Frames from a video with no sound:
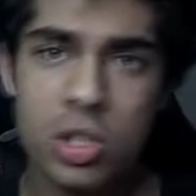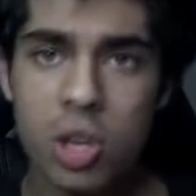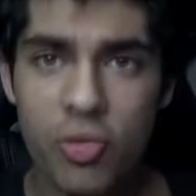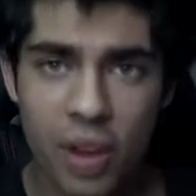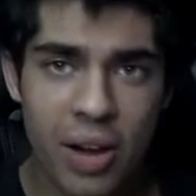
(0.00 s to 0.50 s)

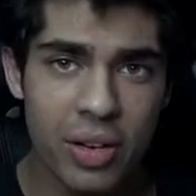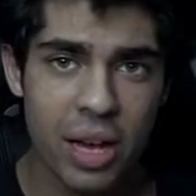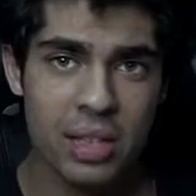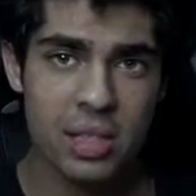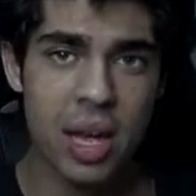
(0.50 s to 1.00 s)
for every
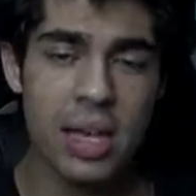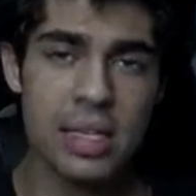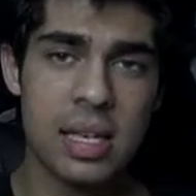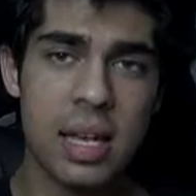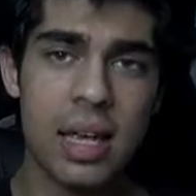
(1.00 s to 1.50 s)

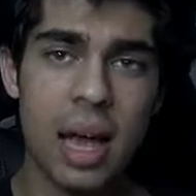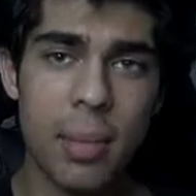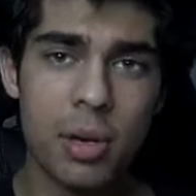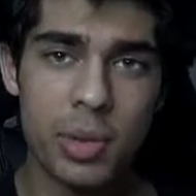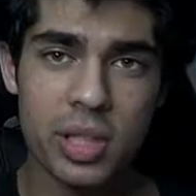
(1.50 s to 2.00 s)
exercise here, I'm
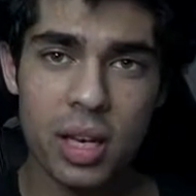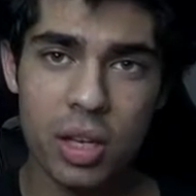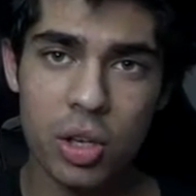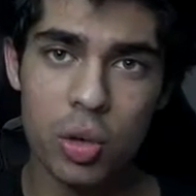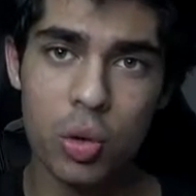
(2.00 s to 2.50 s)
going to be
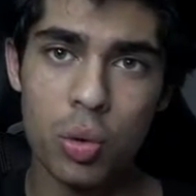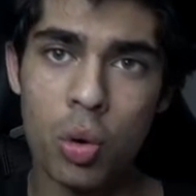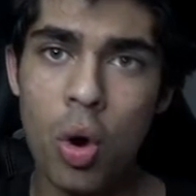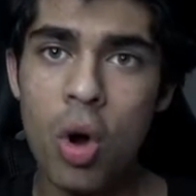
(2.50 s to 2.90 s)
telling you